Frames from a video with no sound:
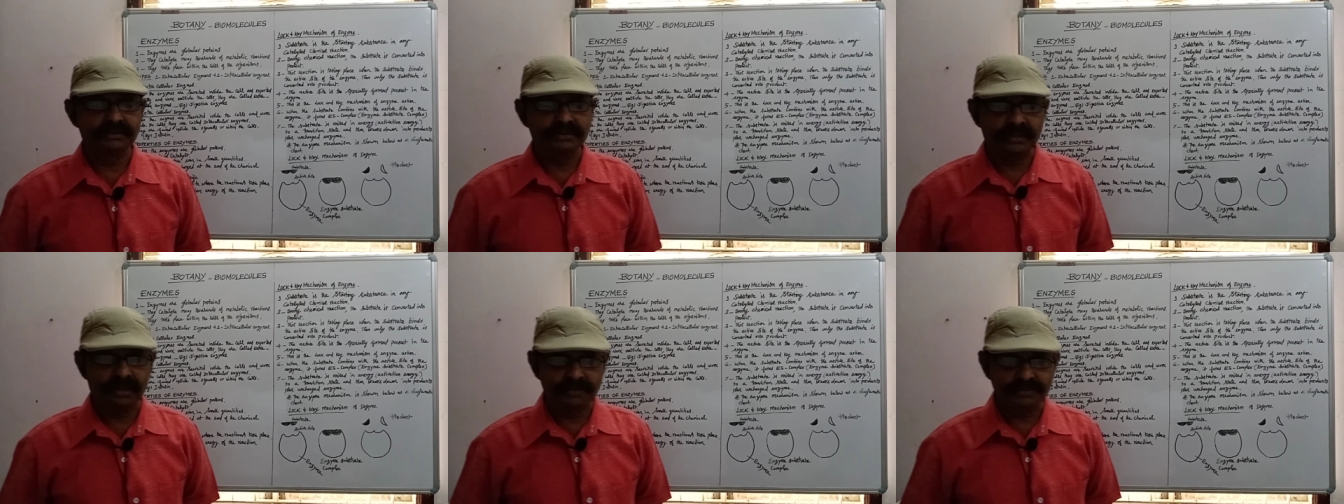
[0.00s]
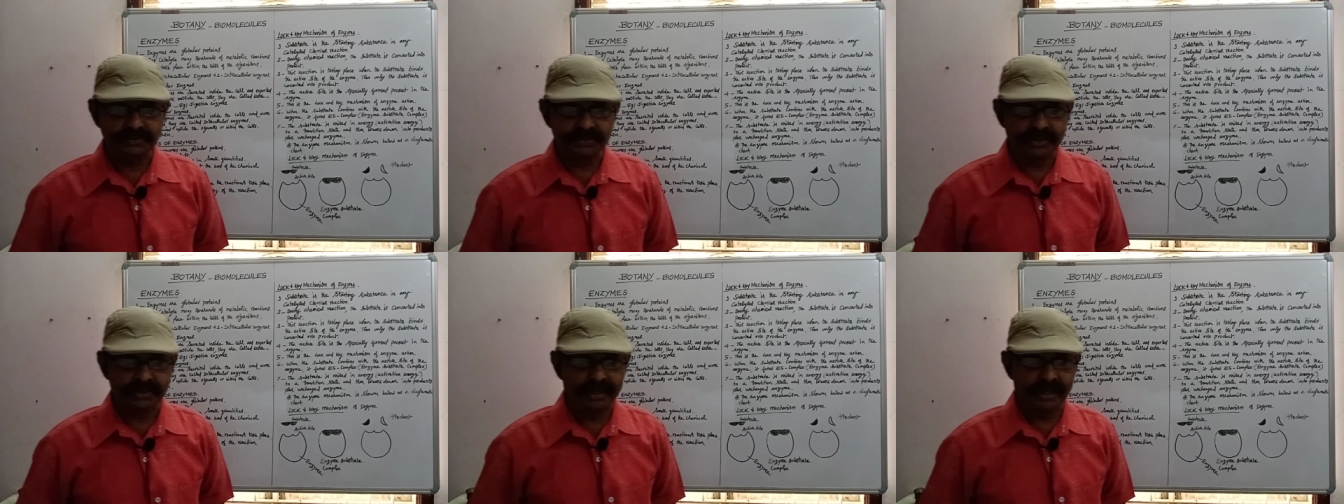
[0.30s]

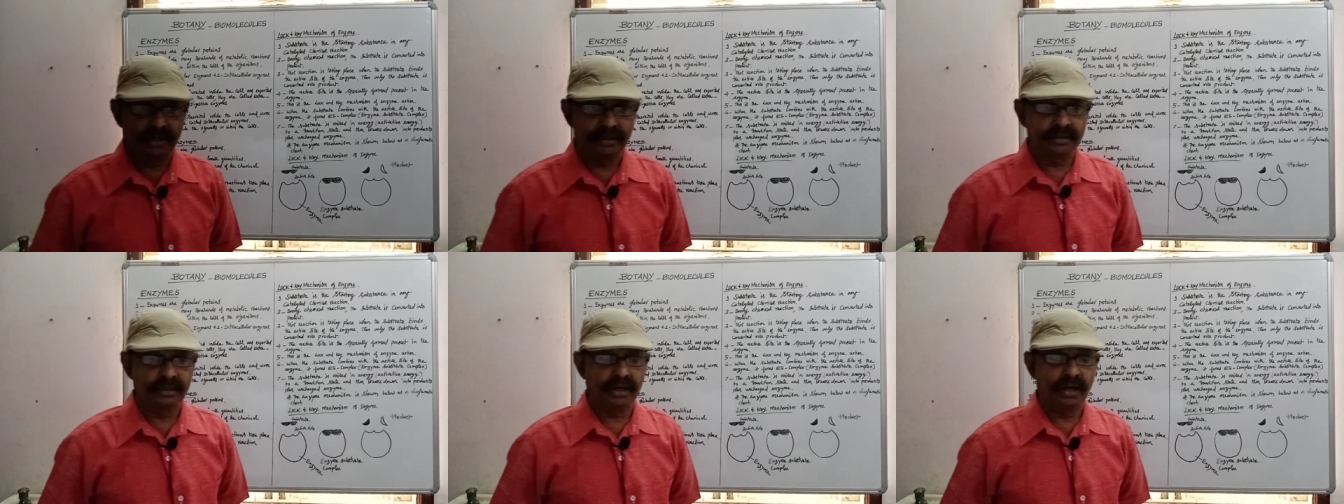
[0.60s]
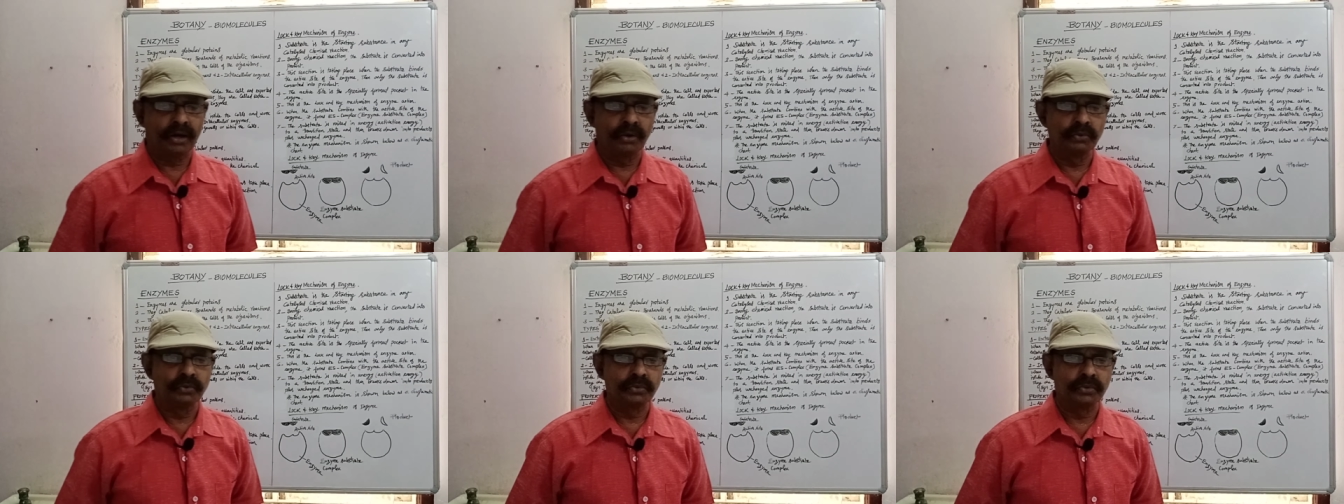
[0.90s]
substrate
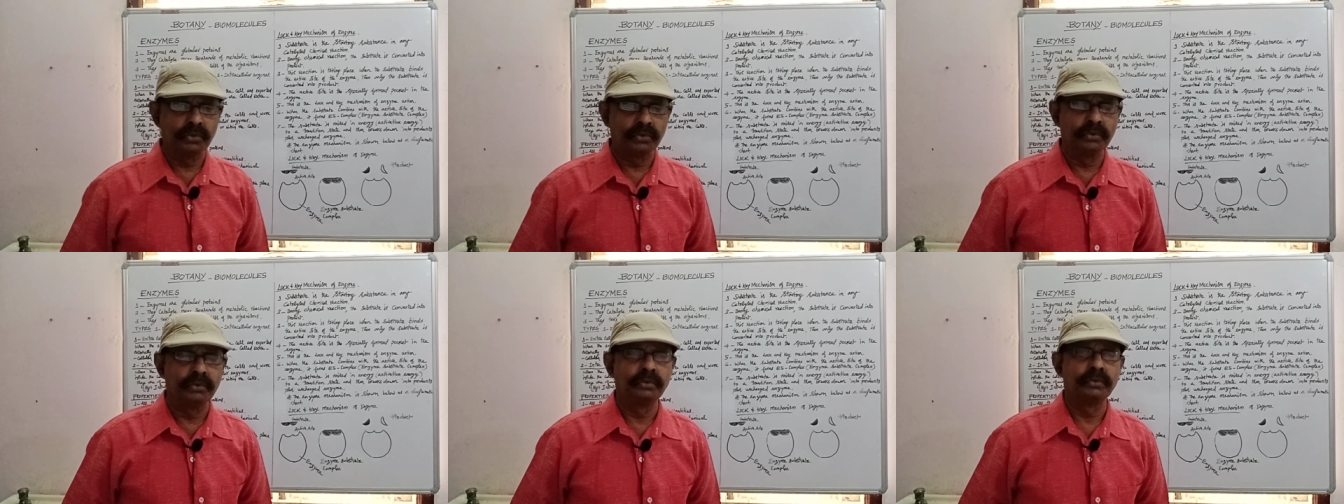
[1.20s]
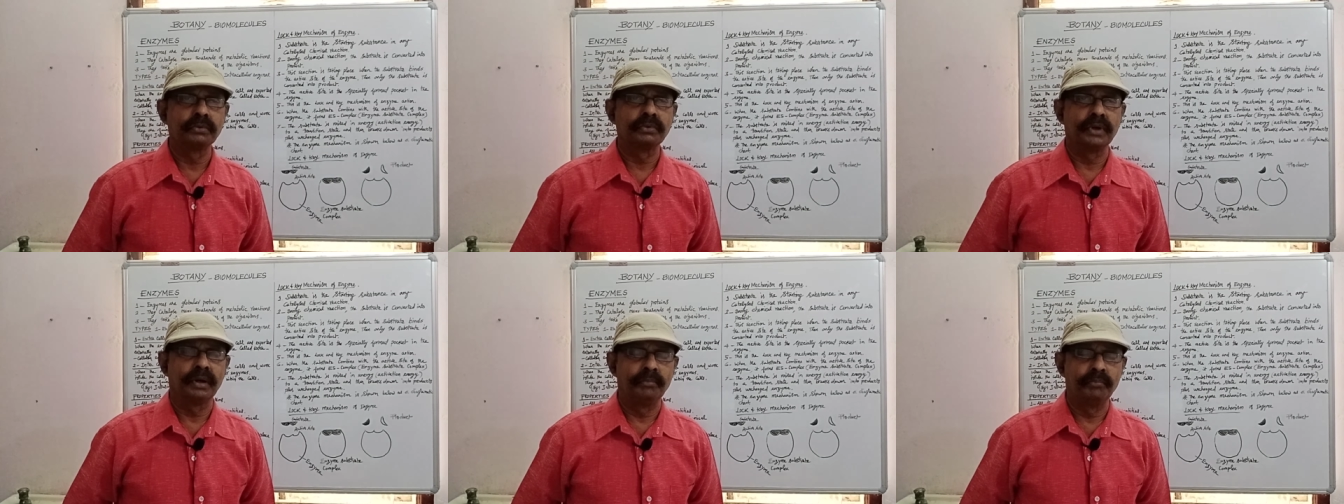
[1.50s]
have to
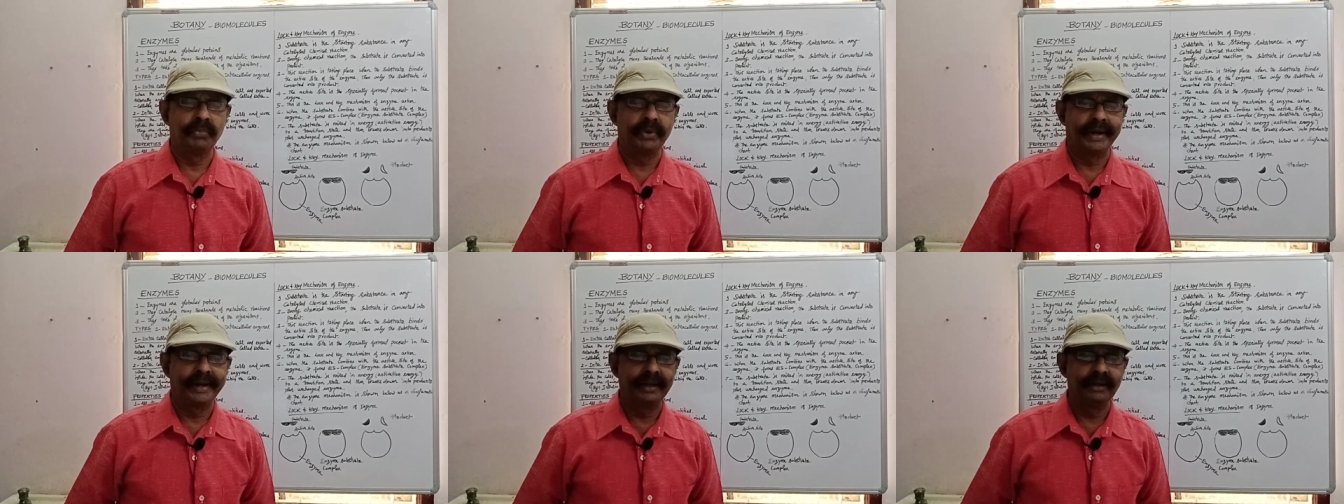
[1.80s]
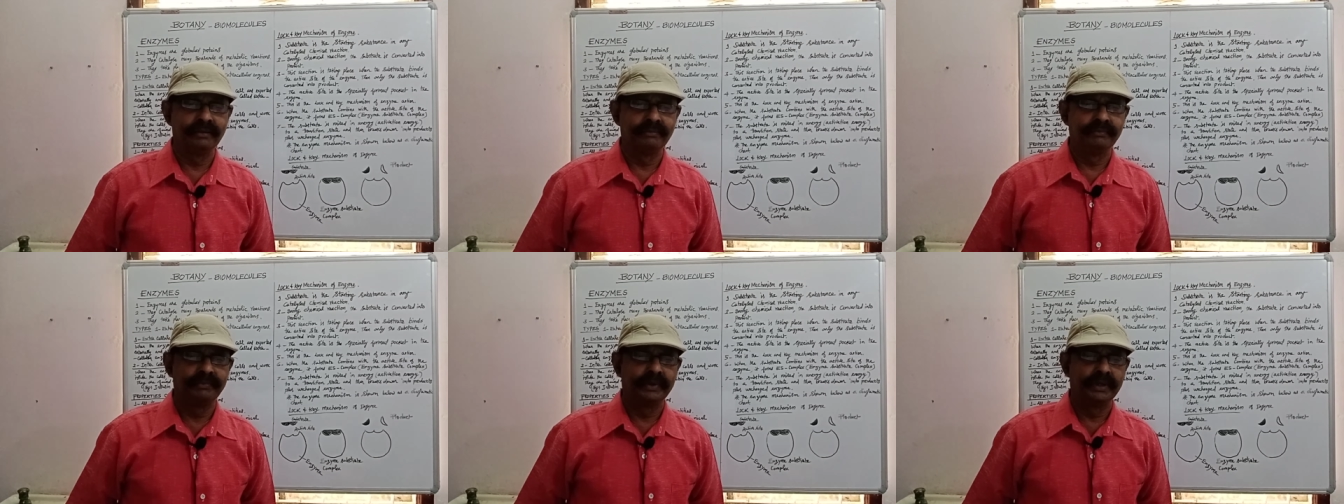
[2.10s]

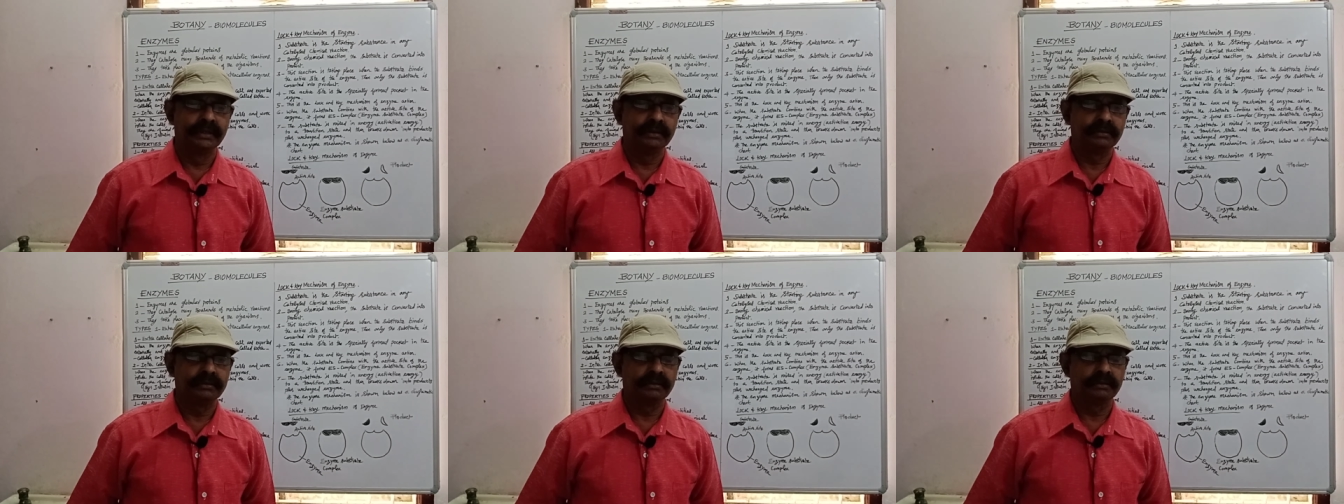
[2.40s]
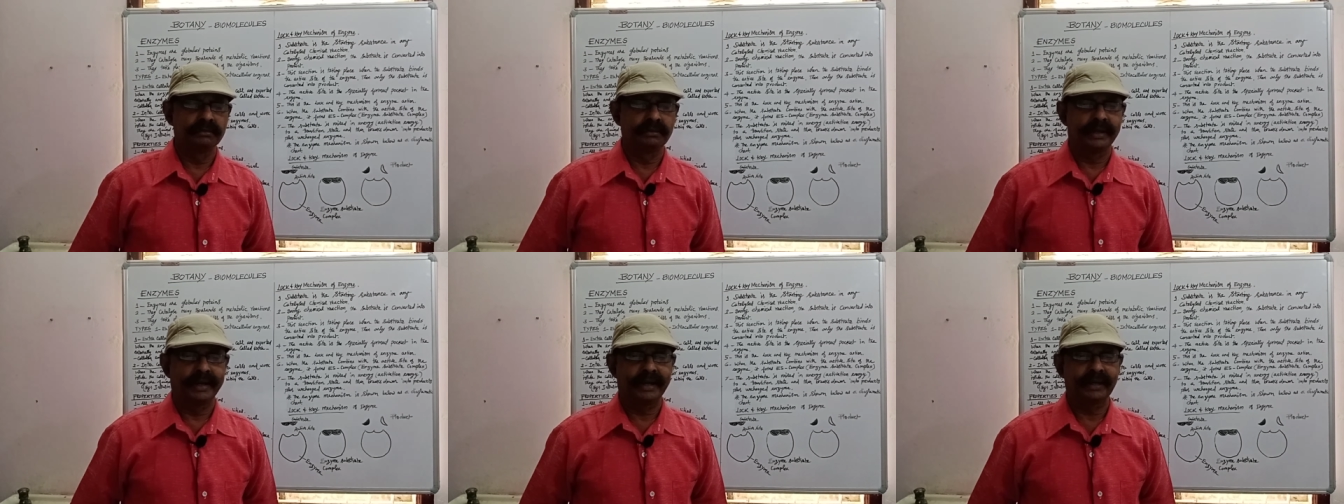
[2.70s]
combine with
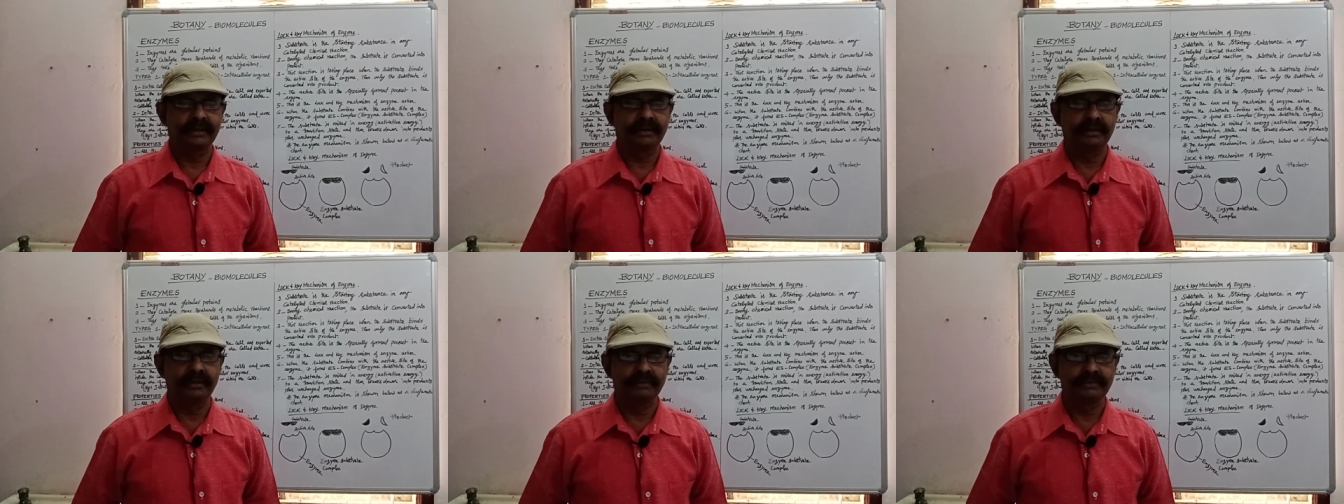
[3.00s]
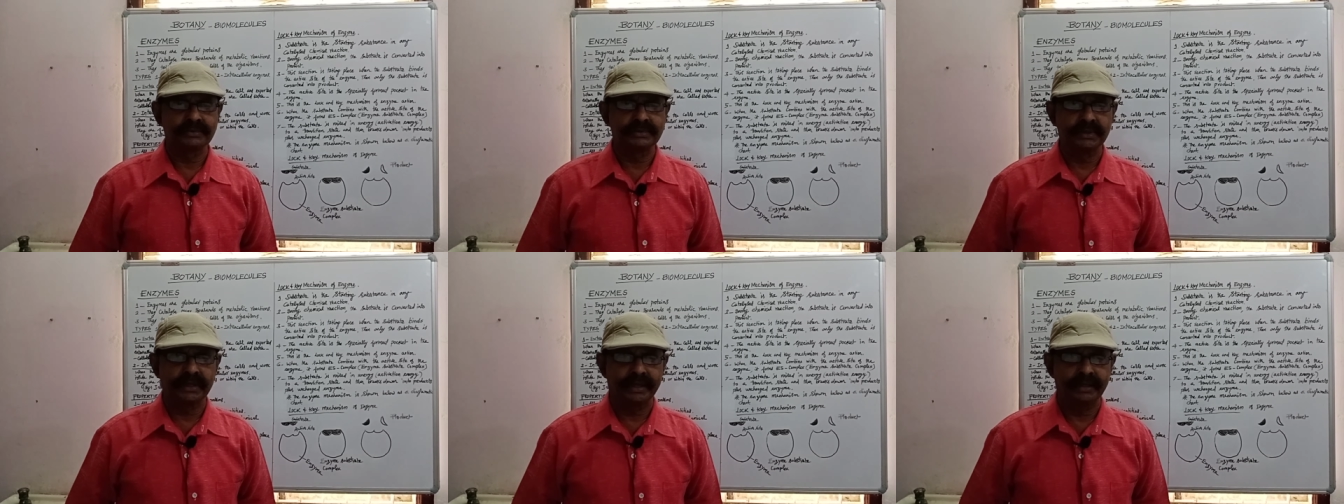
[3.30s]
the
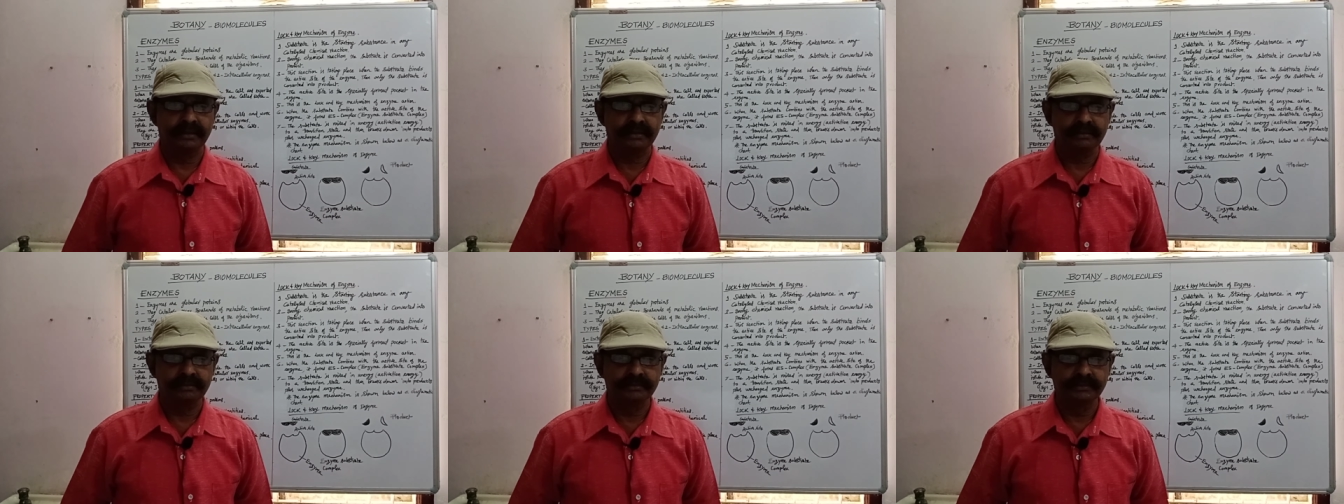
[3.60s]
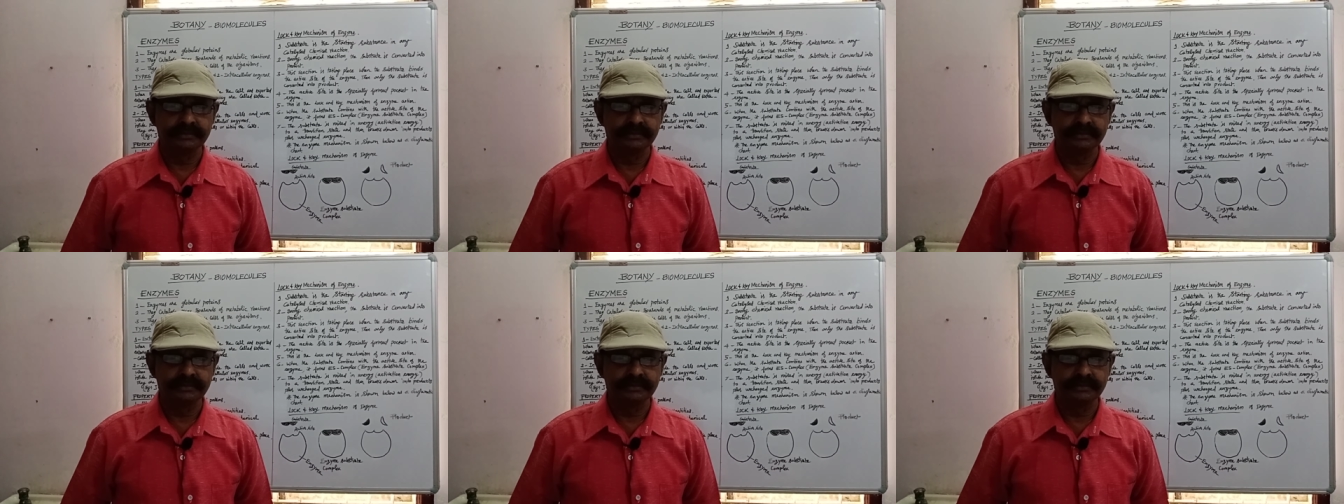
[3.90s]
active site.